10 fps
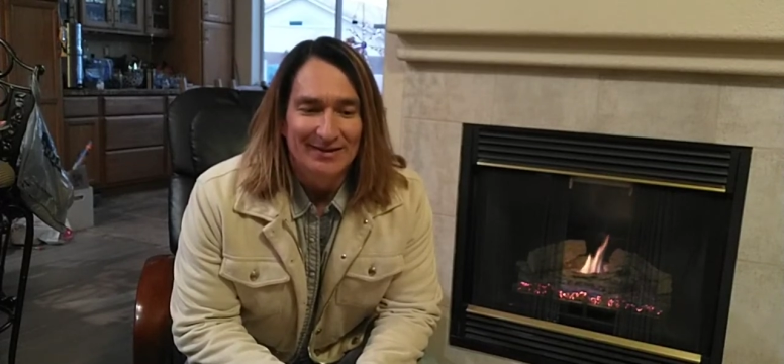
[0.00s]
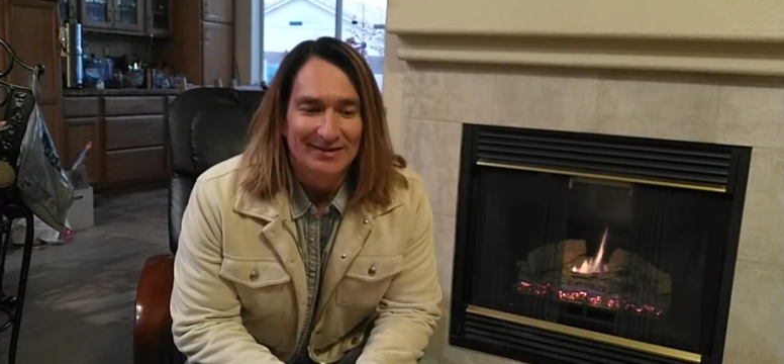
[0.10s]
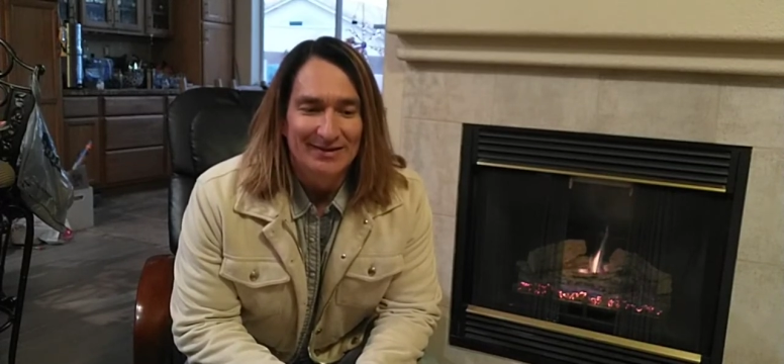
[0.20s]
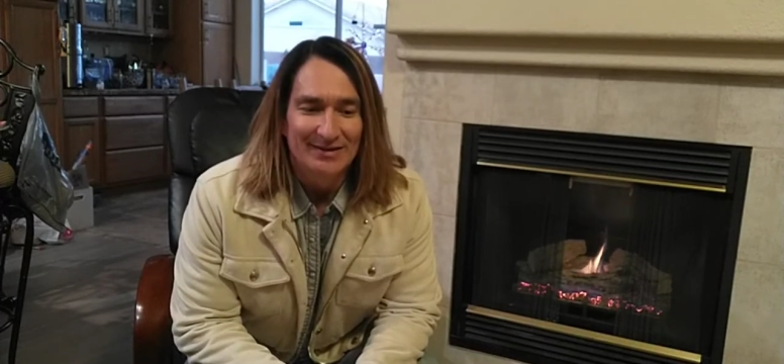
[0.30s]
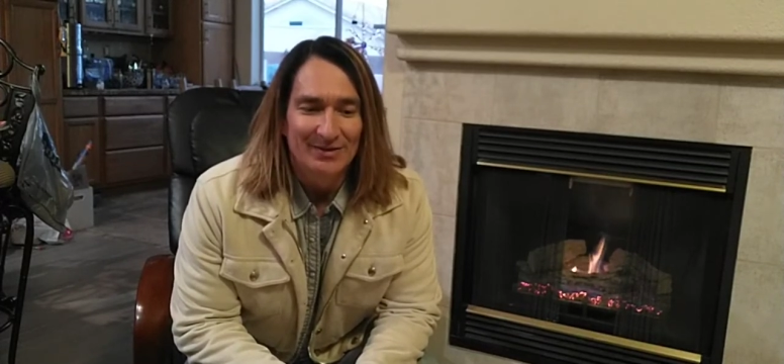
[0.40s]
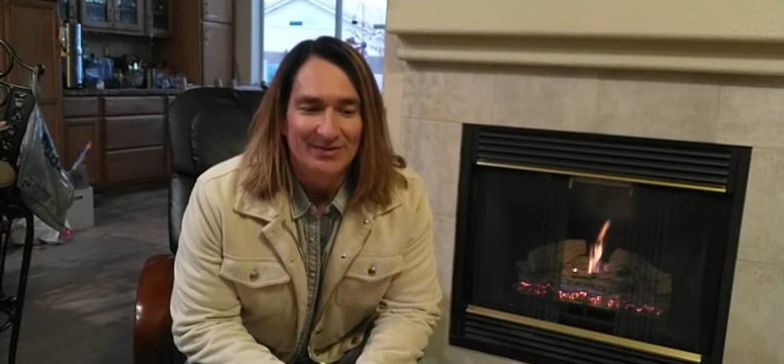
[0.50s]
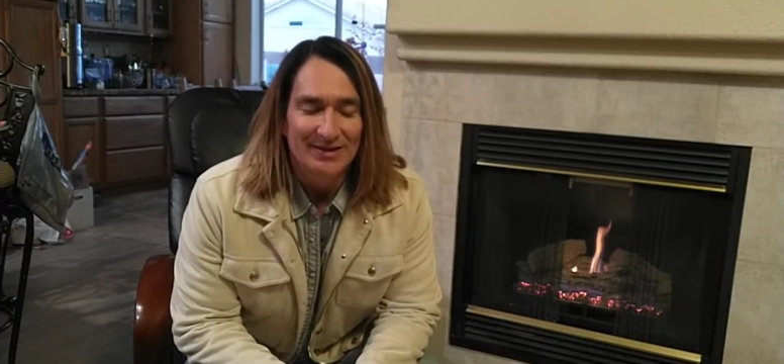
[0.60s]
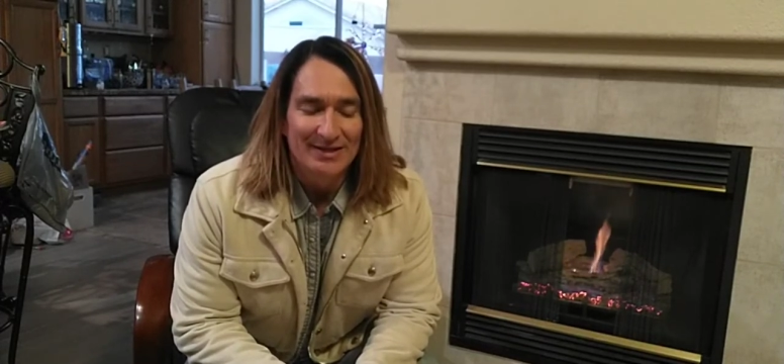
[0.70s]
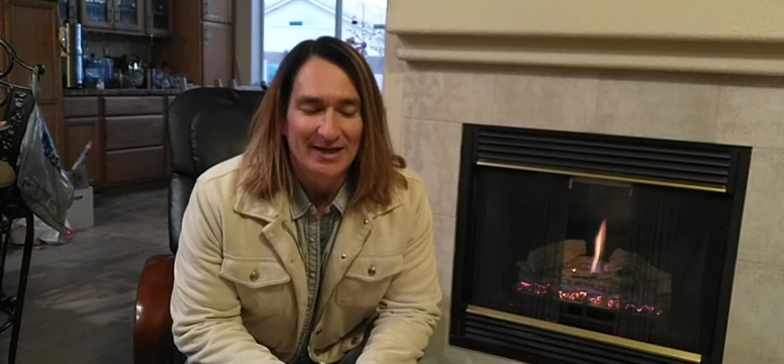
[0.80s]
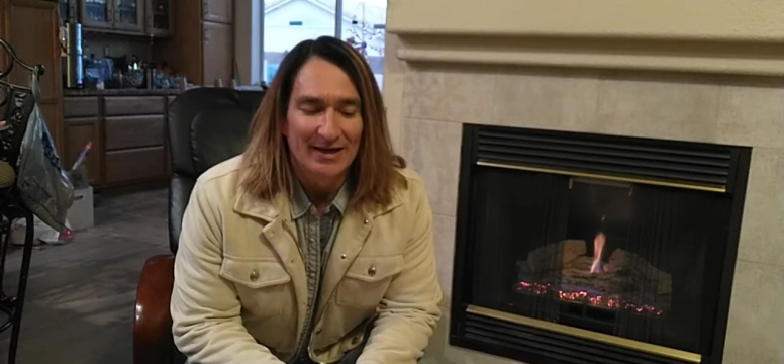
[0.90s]
you know,
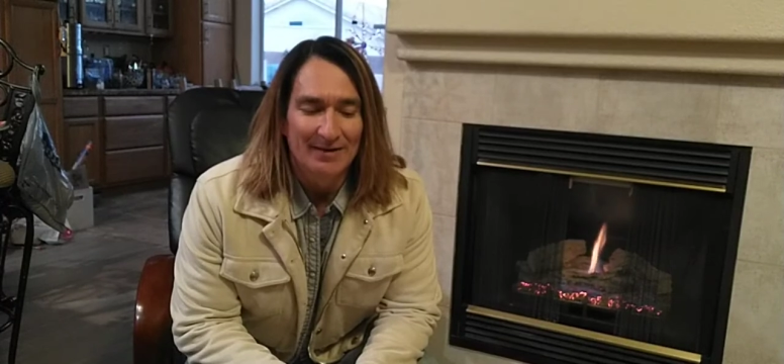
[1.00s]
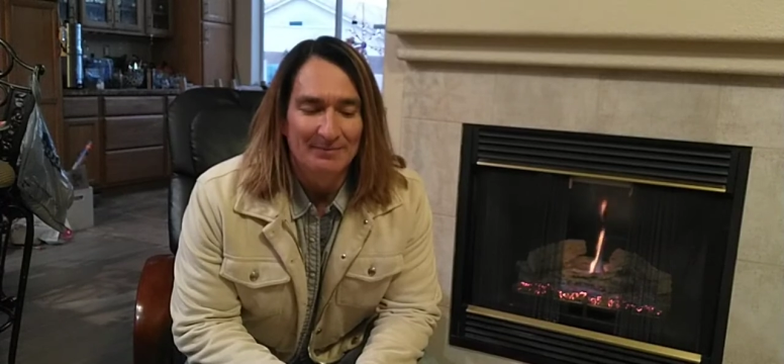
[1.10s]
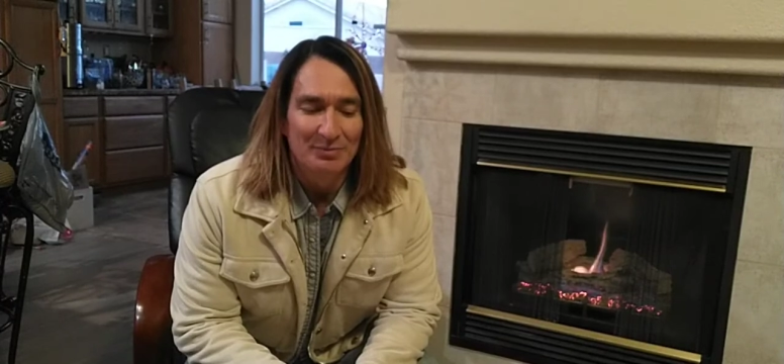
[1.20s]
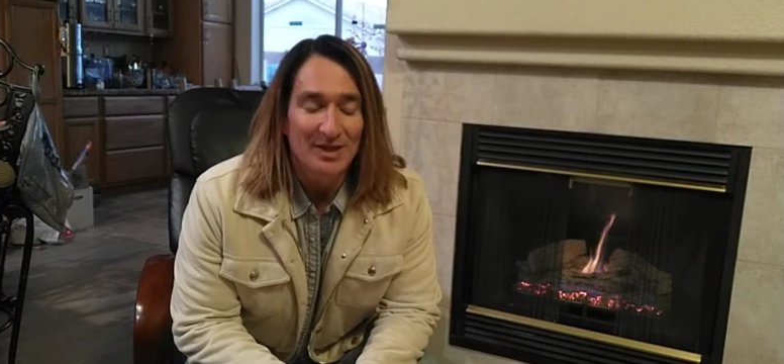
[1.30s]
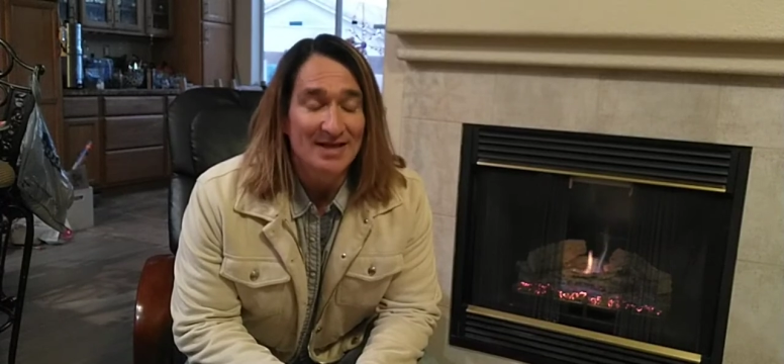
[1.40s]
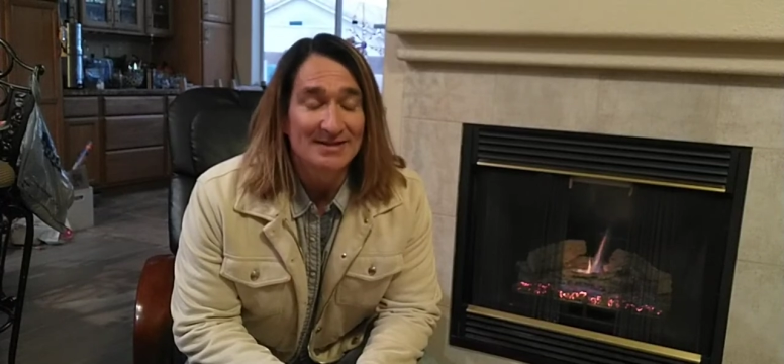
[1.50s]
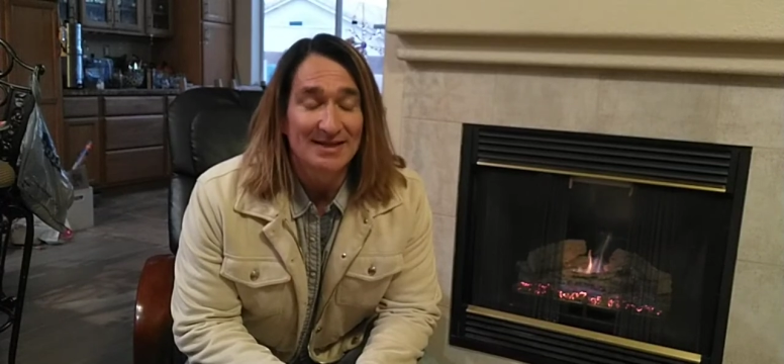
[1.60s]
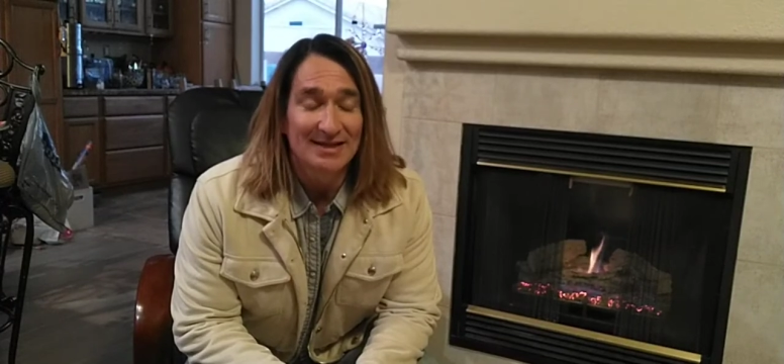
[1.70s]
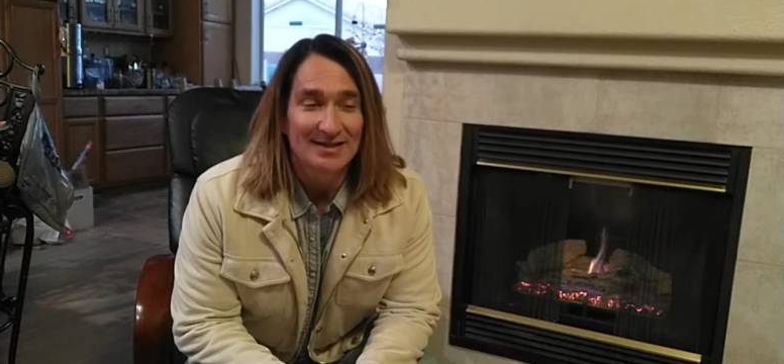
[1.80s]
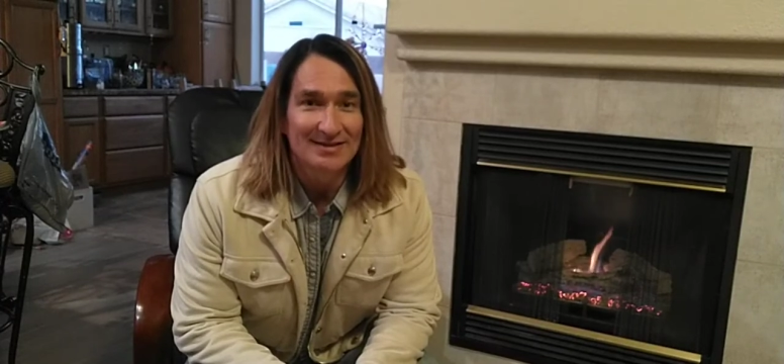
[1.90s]
the
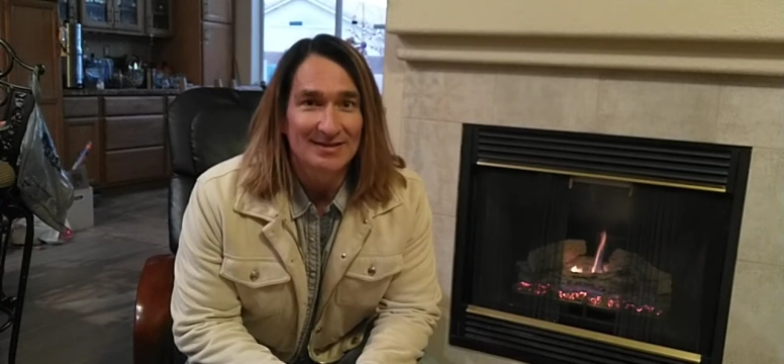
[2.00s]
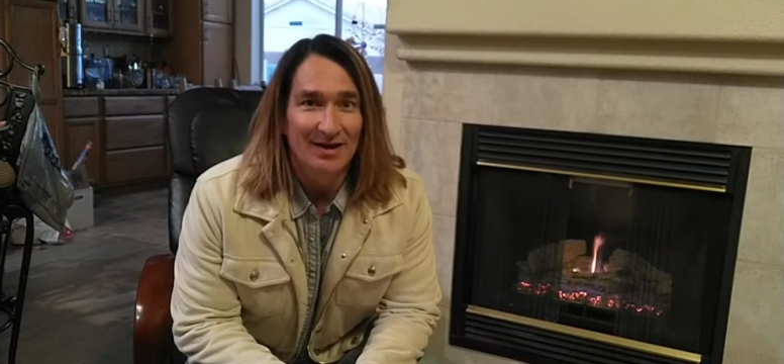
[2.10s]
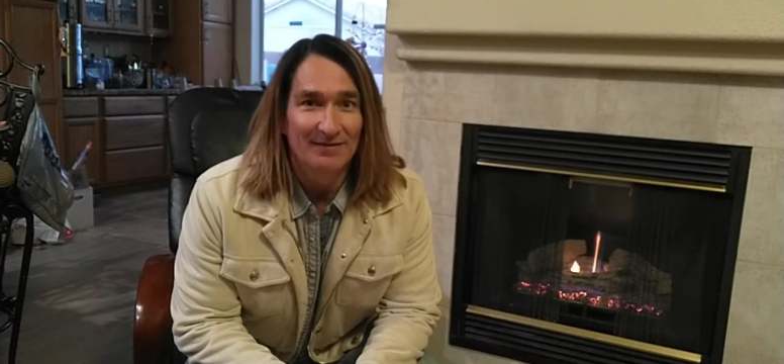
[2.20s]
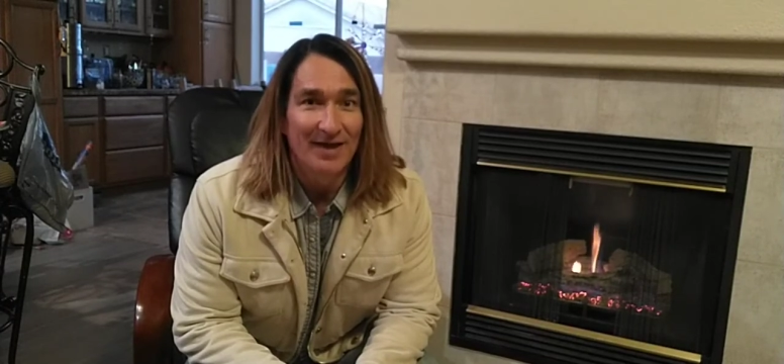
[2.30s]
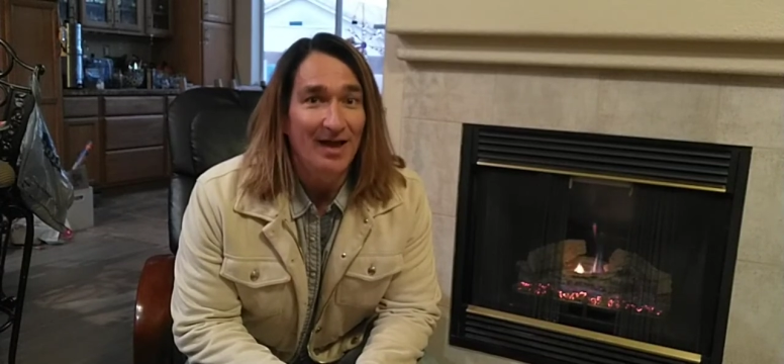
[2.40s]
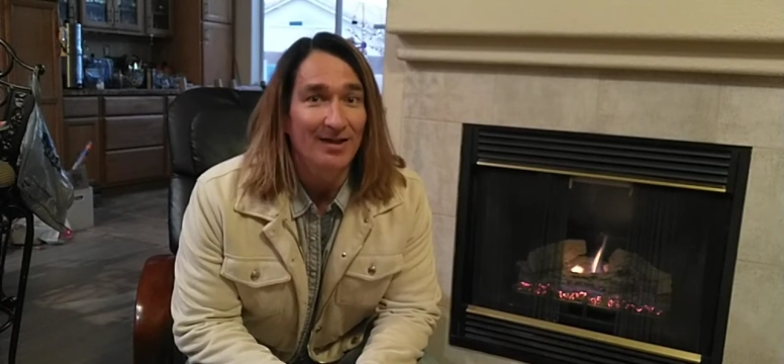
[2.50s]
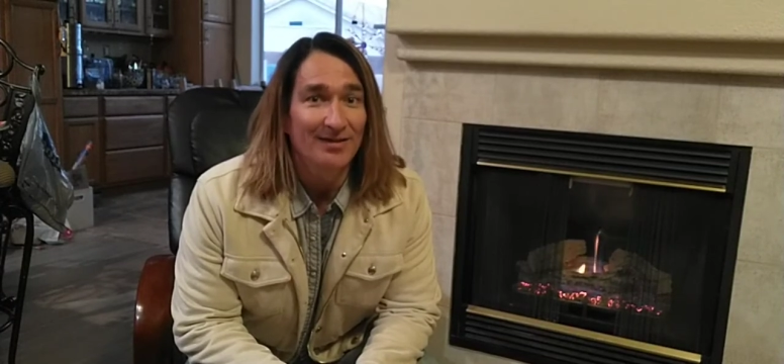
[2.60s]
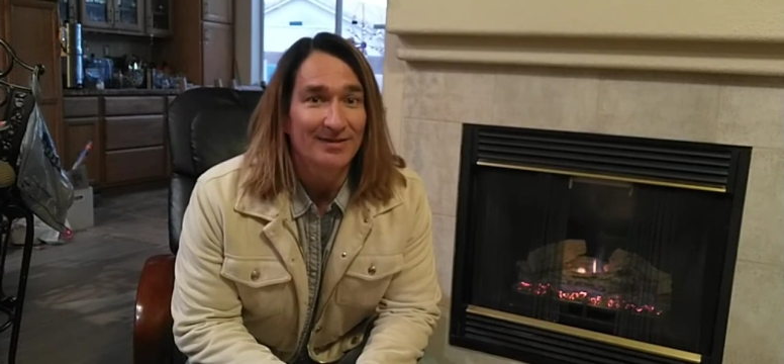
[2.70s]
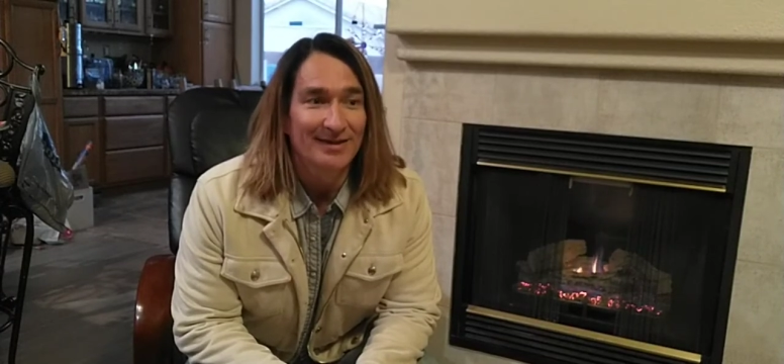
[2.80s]
blessings of health,